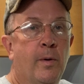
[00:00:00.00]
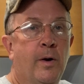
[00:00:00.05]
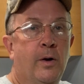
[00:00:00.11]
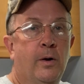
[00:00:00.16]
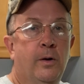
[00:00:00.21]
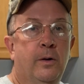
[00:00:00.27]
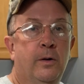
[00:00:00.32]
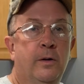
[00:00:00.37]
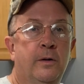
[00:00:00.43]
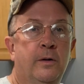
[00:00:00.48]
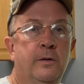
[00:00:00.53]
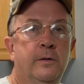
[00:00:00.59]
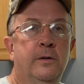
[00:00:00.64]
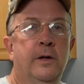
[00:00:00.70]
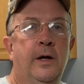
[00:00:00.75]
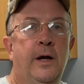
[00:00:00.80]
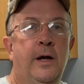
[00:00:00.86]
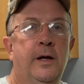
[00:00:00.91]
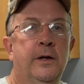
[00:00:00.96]
barrel
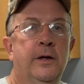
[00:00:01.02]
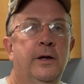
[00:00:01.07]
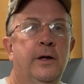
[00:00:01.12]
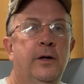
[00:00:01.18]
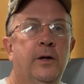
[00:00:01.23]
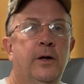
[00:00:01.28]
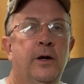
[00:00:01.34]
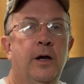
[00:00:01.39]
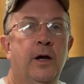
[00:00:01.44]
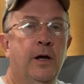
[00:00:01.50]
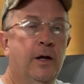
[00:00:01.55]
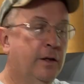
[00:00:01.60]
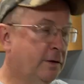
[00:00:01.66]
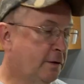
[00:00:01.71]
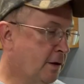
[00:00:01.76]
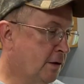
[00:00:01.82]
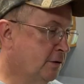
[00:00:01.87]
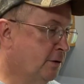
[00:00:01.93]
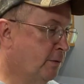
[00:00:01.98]
out here
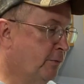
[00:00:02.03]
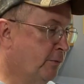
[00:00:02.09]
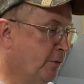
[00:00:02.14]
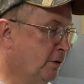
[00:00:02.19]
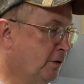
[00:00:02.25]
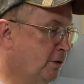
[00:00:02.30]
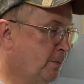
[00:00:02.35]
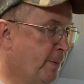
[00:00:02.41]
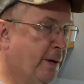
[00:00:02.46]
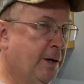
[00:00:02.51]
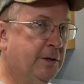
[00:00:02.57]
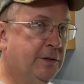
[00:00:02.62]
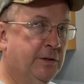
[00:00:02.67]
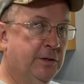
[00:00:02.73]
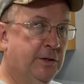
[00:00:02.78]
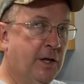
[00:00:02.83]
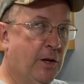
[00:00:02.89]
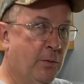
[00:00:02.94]
and test them for expansion.